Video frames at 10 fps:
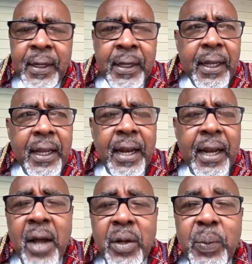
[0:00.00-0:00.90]
And
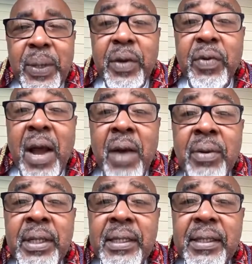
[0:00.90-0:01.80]
how do we ground
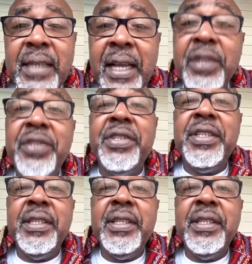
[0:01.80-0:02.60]
this energy